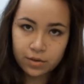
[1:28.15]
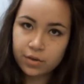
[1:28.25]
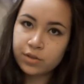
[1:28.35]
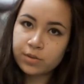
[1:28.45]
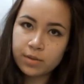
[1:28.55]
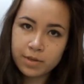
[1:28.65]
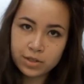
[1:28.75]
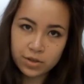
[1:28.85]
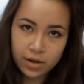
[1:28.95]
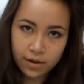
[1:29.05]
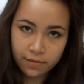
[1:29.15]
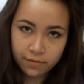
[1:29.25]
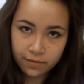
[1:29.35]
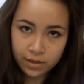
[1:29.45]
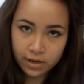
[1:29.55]
You just want to make sure you have
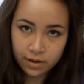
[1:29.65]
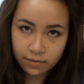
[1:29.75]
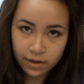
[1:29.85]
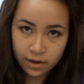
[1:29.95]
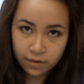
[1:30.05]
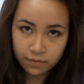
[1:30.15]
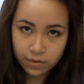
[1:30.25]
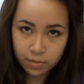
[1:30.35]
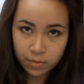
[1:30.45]
enough hair for the